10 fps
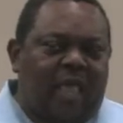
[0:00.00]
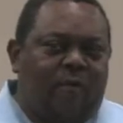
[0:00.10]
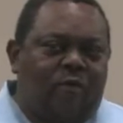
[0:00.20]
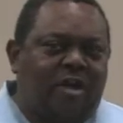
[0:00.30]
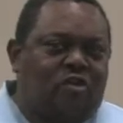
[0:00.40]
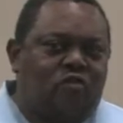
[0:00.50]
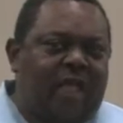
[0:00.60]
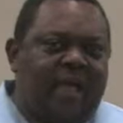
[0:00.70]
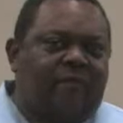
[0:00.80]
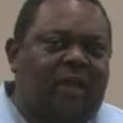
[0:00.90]
and we do
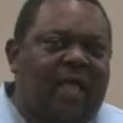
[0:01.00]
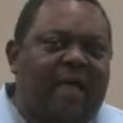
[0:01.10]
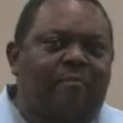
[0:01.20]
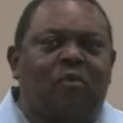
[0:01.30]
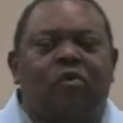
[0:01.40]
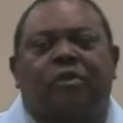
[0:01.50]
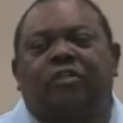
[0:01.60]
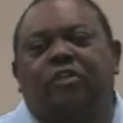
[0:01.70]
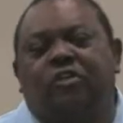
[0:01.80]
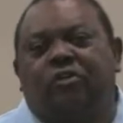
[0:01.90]
have a lot more
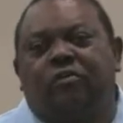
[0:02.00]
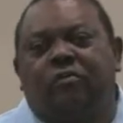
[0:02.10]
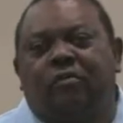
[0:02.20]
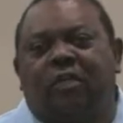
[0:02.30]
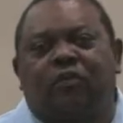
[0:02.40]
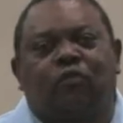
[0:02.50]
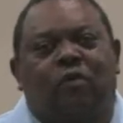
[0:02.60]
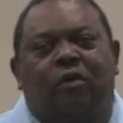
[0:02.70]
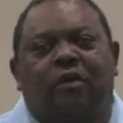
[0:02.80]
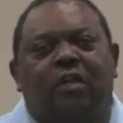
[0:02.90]
to do. There's
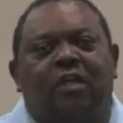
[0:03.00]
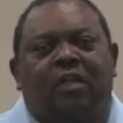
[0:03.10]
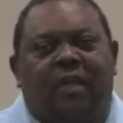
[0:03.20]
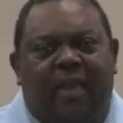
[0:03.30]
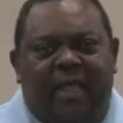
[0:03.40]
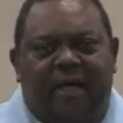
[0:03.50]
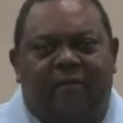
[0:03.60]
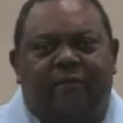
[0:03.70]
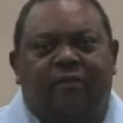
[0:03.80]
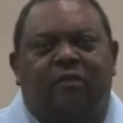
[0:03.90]
work
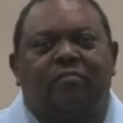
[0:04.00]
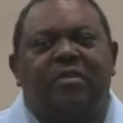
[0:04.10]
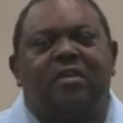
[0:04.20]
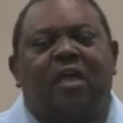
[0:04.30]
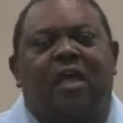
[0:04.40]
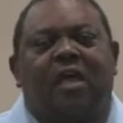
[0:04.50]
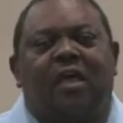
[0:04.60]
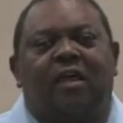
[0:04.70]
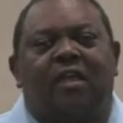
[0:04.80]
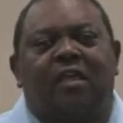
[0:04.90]
left to be
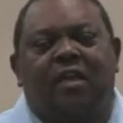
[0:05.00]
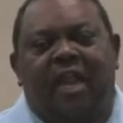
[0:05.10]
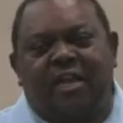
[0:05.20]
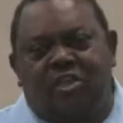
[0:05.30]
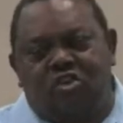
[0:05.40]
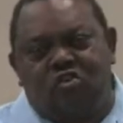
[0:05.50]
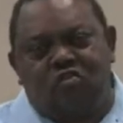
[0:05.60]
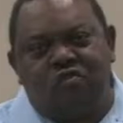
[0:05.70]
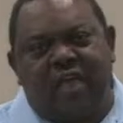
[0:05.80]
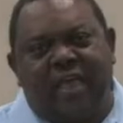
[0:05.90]
done that
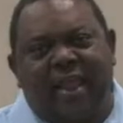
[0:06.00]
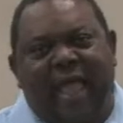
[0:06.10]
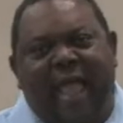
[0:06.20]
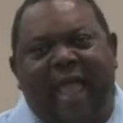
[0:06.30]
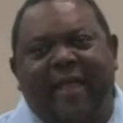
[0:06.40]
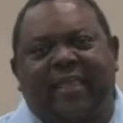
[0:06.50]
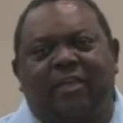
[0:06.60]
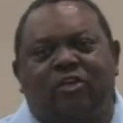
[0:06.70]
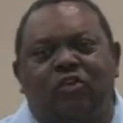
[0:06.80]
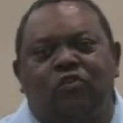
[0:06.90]
you and I
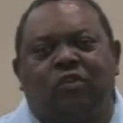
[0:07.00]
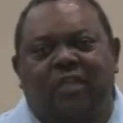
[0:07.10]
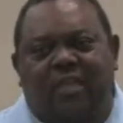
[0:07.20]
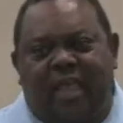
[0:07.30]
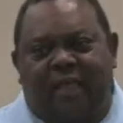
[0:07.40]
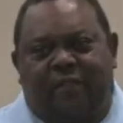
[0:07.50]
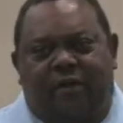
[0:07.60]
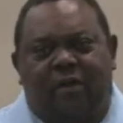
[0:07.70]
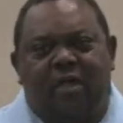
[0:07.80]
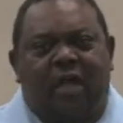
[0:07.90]
can do
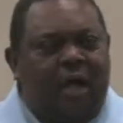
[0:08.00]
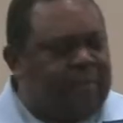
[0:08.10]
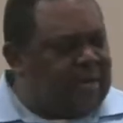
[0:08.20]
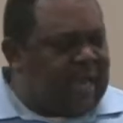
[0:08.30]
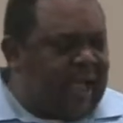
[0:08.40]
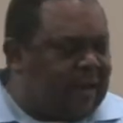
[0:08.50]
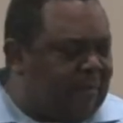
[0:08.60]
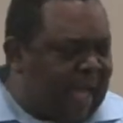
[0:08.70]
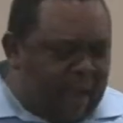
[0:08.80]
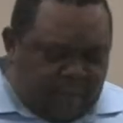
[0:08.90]
together up and down the
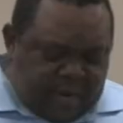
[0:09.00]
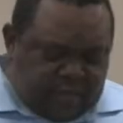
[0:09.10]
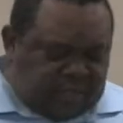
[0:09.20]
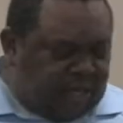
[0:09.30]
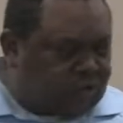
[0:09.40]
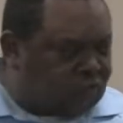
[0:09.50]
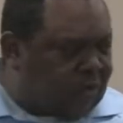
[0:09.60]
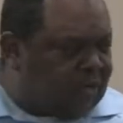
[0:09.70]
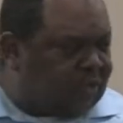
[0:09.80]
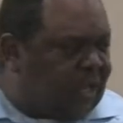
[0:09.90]
byways and the
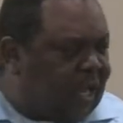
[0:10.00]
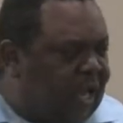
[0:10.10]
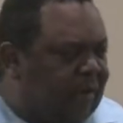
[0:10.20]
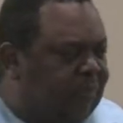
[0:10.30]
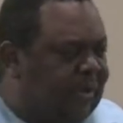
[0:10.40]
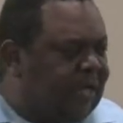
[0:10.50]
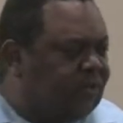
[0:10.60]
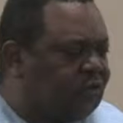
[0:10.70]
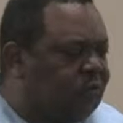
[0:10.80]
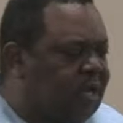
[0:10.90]
streets and the
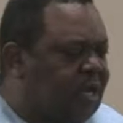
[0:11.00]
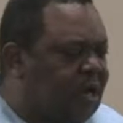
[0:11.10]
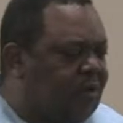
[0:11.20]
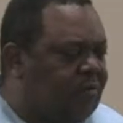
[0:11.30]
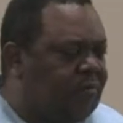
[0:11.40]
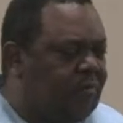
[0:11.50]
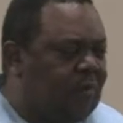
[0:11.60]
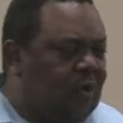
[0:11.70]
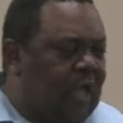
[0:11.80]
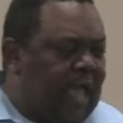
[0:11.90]
places we go.
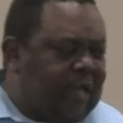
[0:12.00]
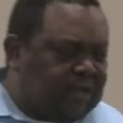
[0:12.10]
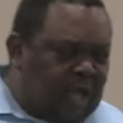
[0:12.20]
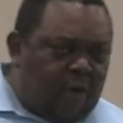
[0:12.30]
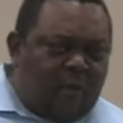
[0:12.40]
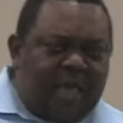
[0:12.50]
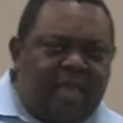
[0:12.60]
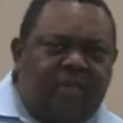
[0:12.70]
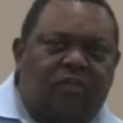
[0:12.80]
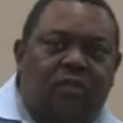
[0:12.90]
As
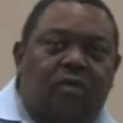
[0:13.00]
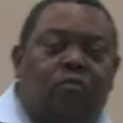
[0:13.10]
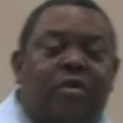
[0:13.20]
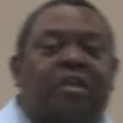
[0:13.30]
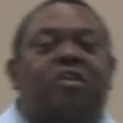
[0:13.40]
always, we